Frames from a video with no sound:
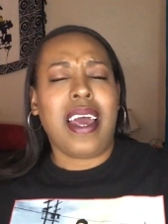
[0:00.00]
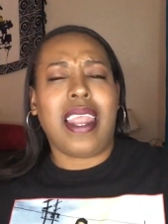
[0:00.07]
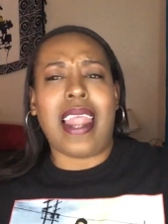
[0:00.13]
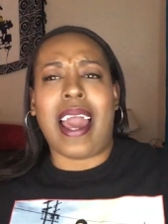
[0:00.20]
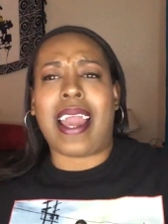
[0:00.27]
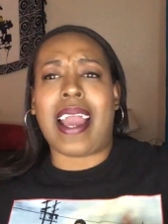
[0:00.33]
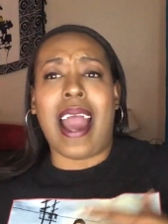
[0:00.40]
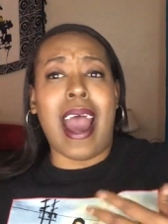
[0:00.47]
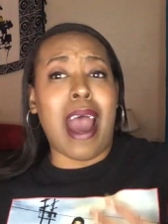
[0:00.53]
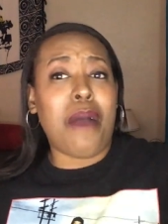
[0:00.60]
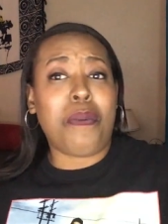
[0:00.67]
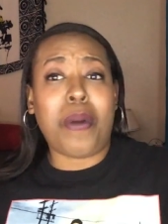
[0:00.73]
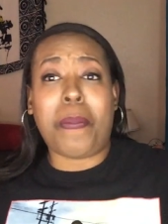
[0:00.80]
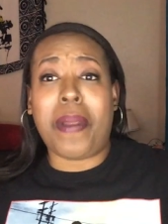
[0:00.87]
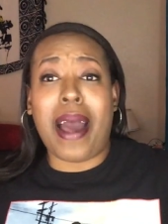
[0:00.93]
like i
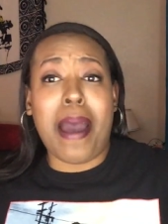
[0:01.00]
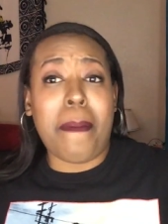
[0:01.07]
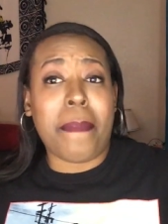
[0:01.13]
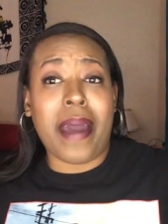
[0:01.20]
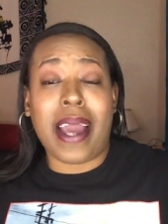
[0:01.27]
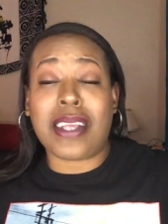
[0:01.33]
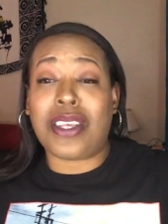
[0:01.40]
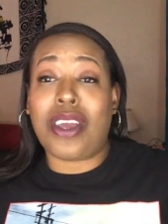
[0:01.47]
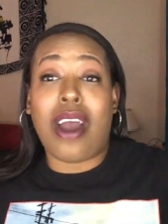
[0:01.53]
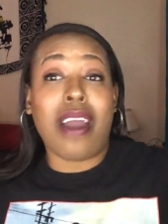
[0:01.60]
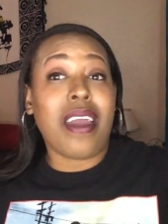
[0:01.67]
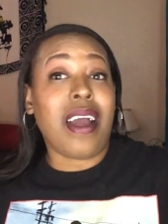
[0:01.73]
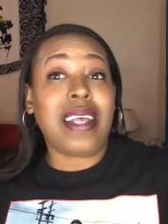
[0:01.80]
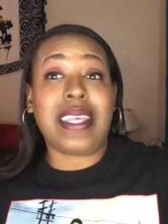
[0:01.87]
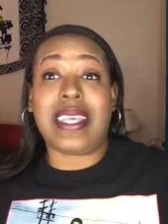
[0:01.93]
reply back to y'all
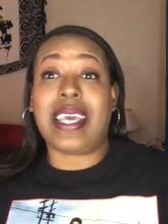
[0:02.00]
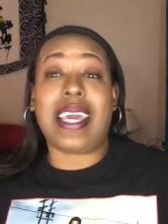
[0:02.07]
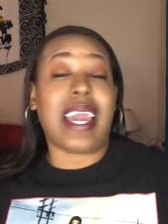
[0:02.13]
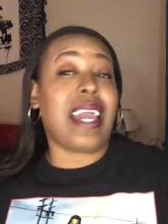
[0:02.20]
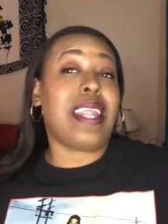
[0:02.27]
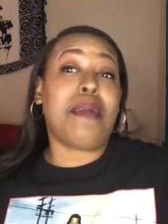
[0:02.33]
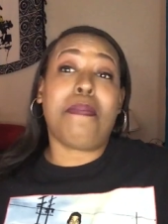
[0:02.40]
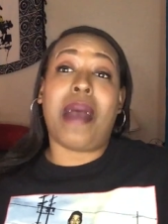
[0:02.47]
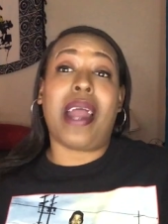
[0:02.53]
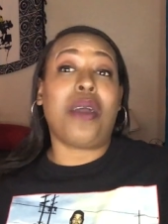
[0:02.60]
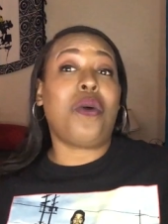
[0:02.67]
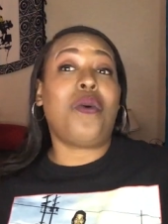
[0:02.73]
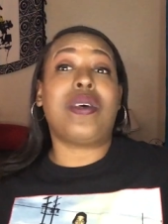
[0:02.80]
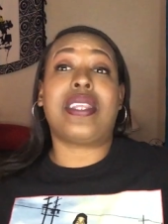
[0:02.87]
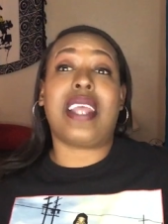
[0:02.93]
y'all see anybody
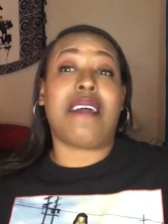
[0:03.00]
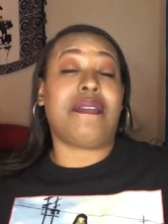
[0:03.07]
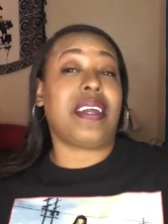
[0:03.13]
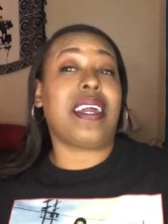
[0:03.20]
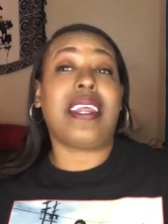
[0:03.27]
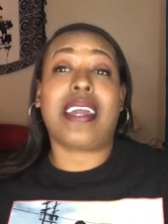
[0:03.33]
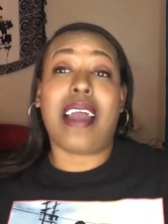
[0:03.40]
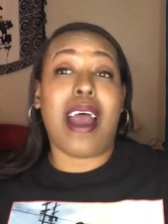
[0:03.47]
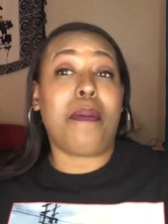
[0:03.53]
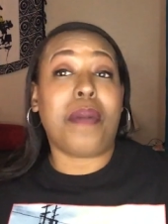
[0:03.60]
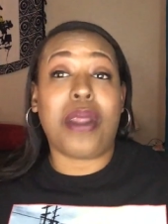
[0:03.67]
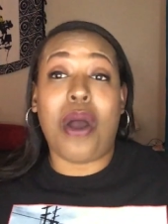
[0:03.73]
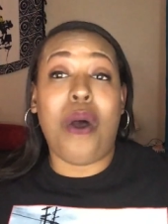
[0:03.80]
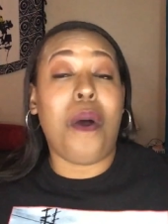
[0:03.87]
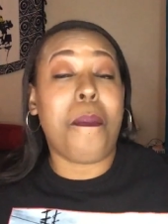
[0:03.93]
who has left any comment
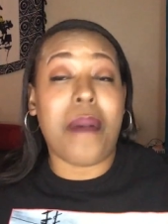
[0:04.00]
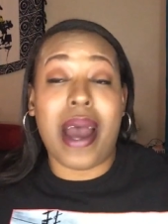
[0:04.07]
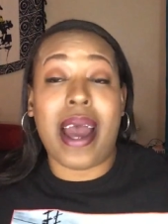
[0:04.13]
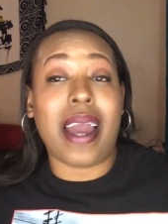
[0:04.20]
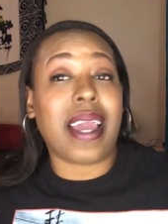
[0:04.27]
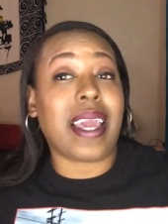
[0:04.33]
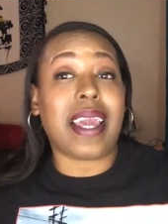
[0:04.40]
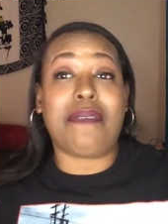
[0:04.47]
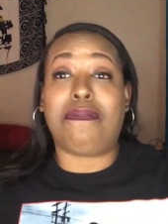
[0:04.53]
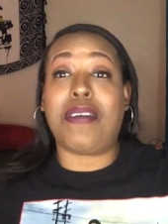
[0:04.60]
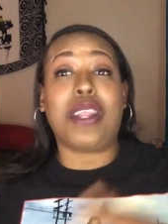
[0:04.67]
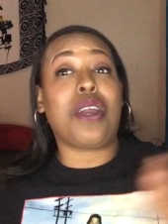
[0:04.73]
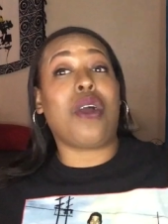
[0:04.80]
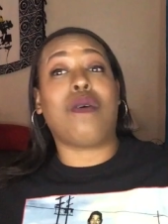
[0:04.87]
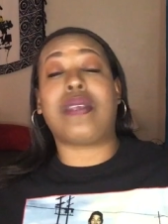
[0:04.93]
on my
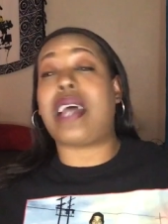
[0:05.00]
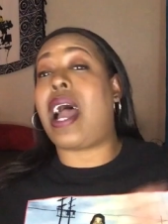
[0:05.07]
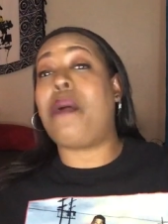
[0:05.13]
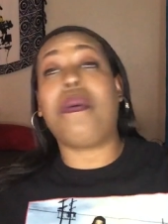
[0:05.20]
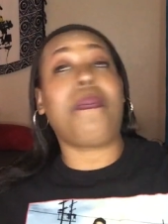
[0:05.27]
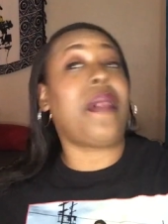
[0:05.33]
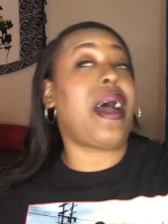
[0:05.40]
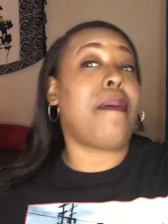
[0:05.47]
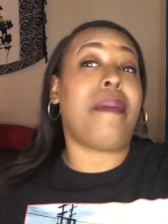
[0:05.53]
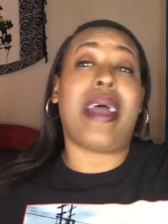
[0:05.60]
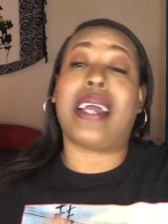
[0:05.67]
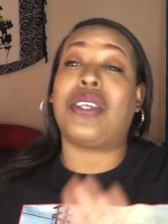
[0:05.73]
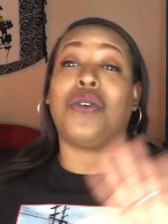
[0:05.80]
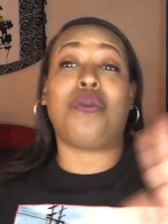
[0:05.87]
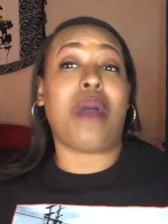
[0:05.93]
videos i reply
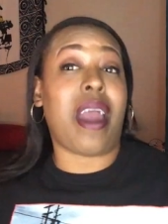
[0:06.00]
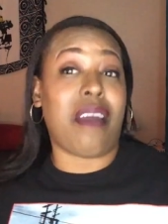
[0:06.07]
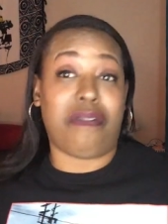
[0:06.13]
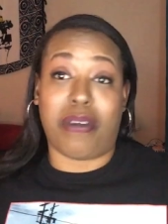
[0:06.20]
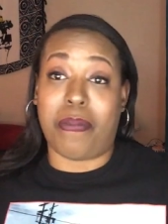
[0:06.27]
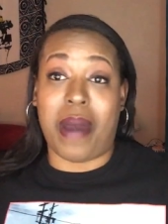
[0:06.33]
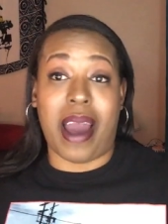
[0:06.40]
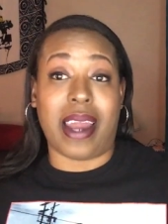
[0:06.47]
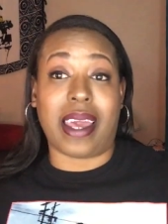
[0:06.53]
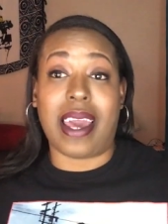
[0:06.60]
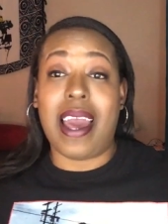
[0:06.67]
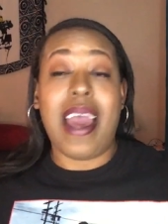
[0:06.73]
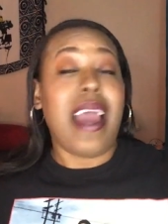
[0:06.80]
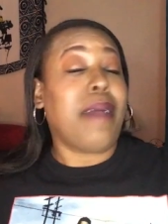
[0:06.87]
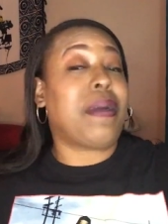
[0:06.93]
back to everybody
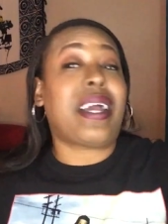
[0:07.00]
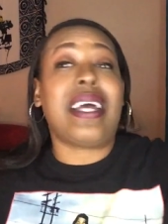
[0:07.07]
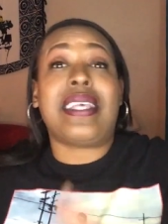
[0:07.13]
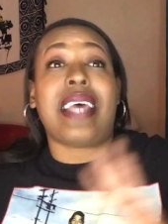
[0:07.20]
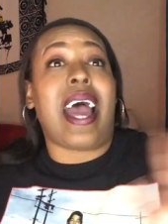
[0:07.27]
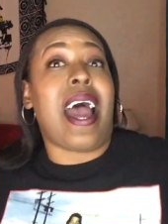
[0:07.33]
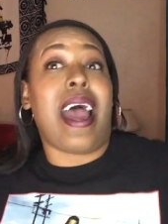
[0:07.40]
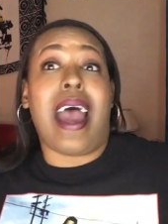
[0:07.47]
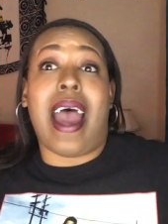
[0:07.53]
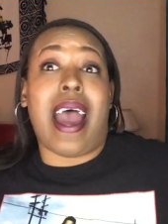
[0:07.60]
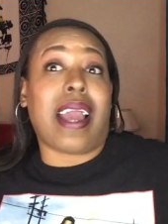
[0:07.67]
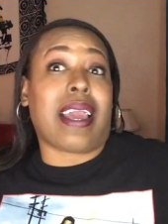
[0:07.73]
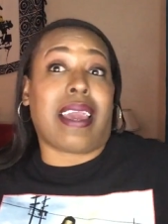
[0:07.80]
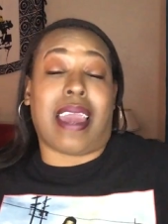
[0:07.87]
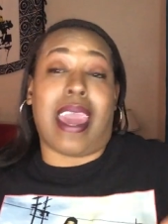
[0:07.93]
because i i
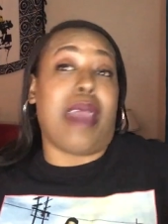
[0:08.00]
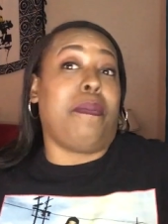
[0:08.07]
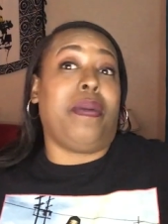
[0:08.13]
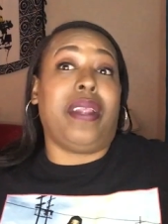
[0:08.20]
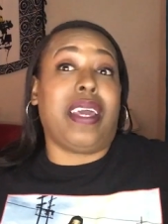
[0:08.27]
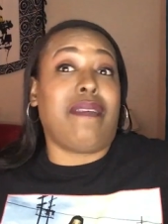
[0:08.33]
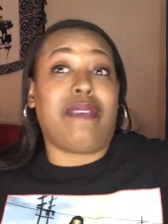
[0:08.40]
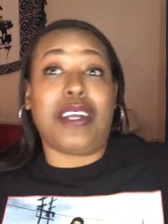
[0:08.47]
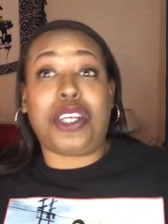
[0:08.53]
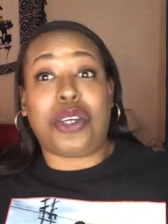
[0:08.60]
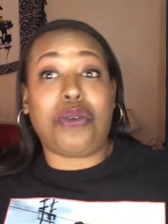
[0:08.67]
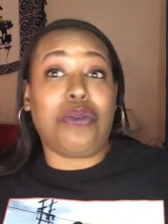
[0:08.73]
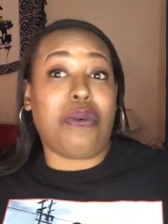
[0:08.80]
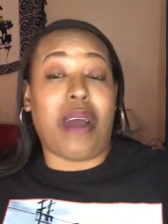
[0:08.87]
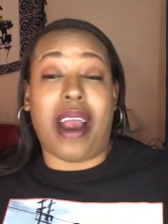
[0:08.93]
can't believe that
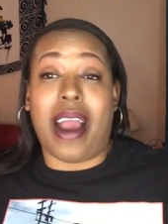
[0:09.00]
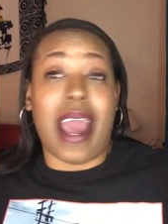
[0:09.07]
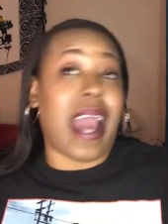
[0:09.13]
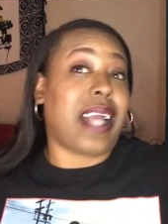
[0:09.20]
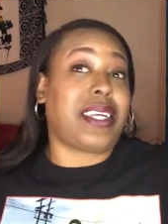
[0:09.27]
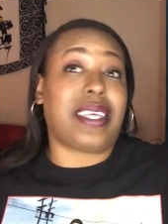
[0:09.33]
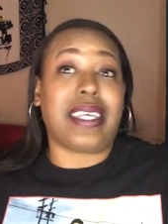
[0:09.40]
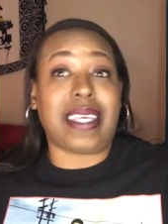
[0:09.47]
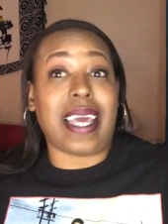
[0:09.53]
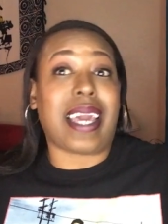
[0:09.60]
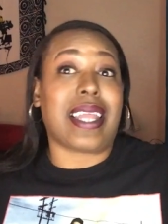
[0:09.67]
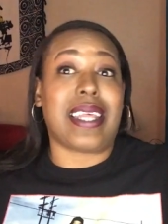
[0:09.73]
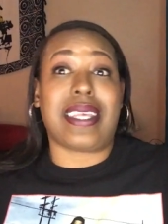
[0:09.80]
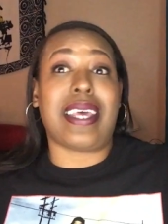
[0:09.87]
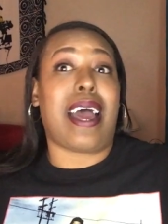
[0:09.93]
you are actually
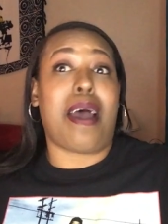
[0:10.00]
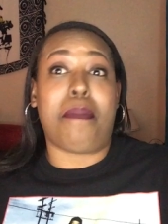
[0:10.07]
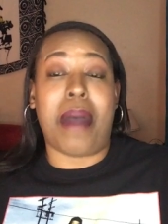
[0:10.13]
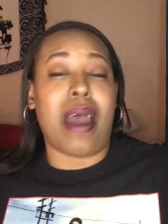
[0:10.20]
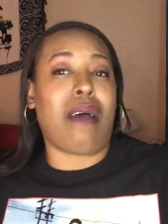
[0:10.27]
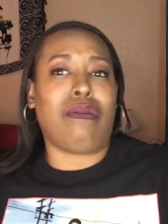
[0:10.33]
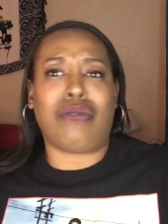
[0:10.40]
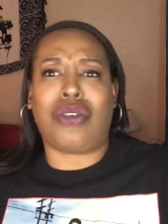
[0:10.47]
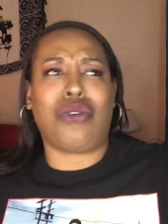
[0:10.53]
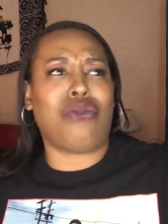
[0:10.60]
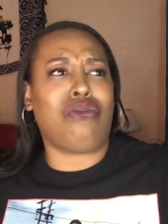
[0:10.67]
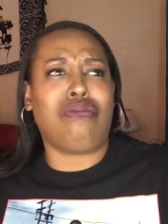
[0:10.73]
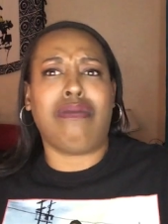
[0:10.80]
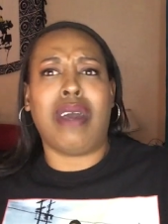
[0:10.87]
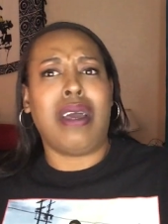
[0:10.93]
taking the time out
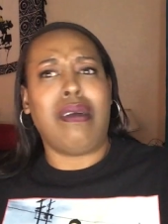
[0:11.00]
to